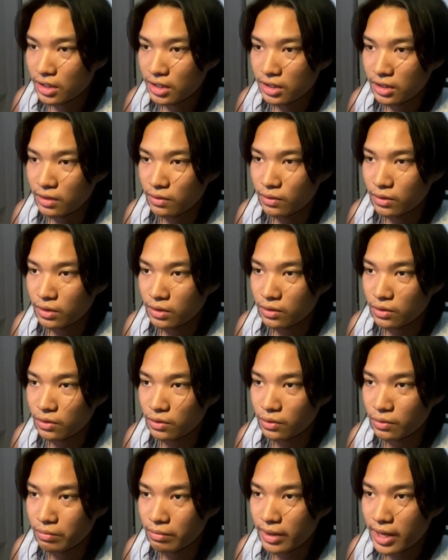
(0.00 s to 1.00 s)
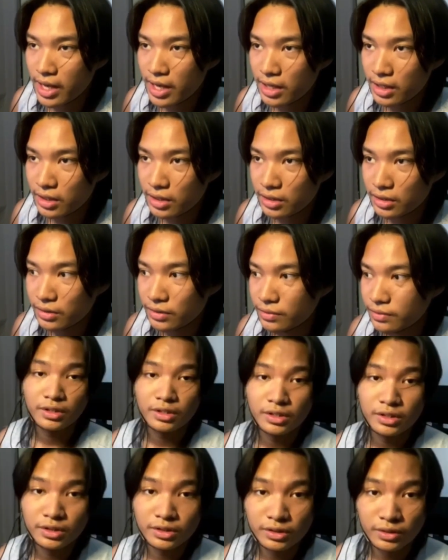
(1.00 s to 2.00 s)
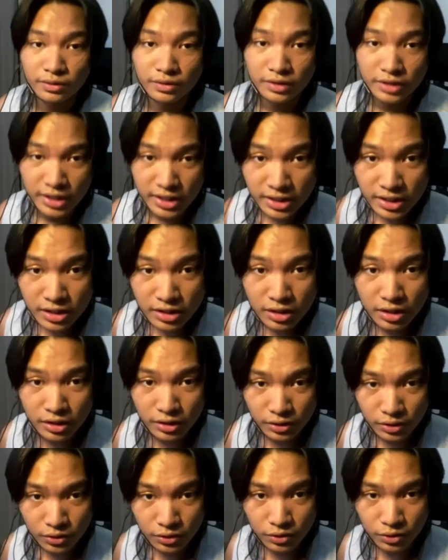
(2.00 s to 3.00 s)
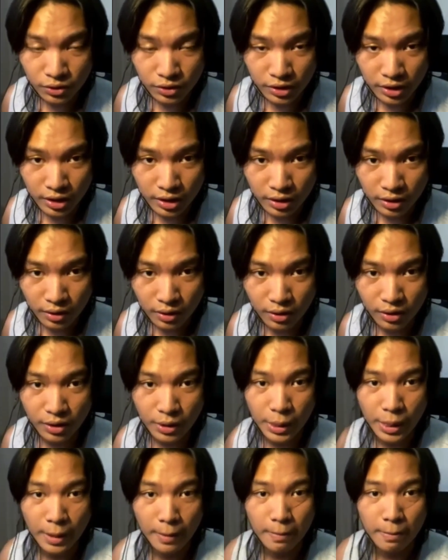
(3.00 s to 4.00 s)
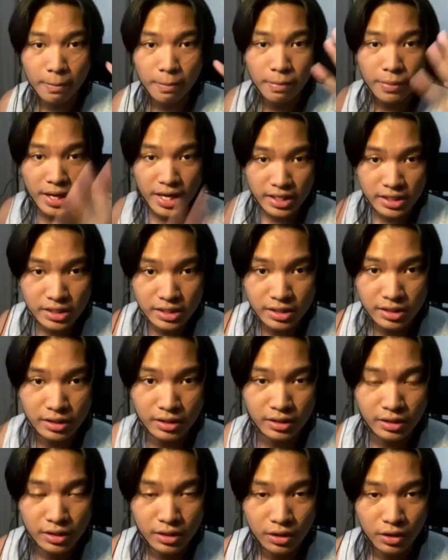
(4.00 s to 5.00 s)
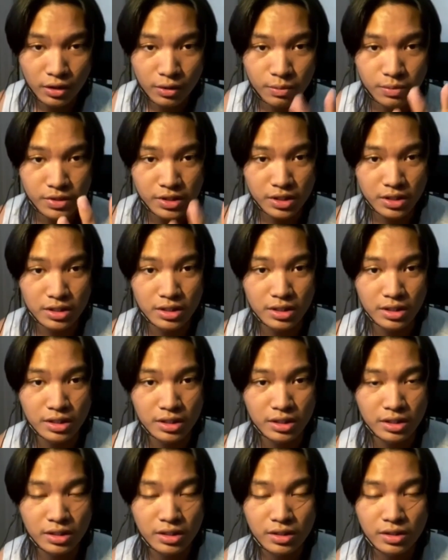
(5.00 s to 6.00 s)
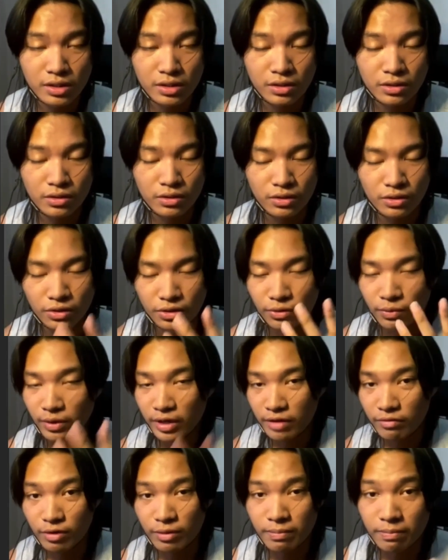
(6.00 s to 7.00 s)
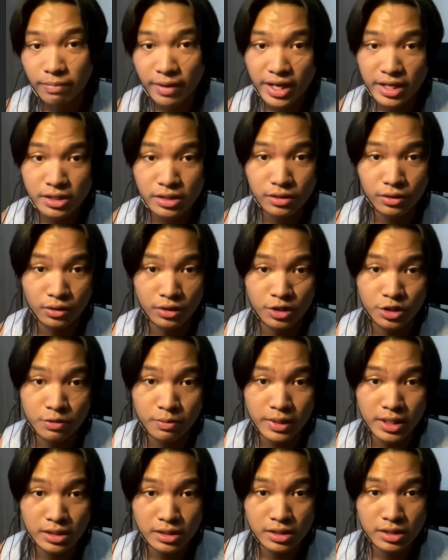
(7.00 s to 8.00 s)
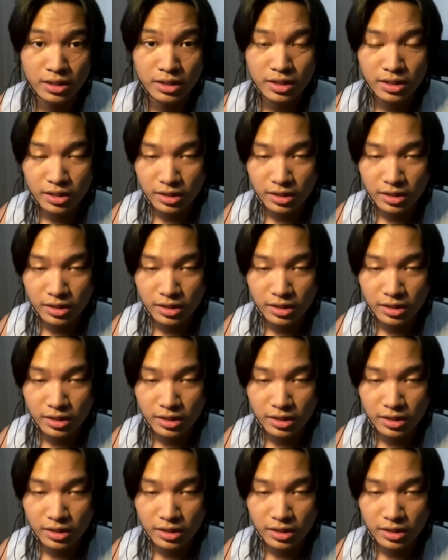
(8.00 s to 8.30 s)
I want it to go back. So this is not a tutorial on the best Obsidian or whatever best knowledge base.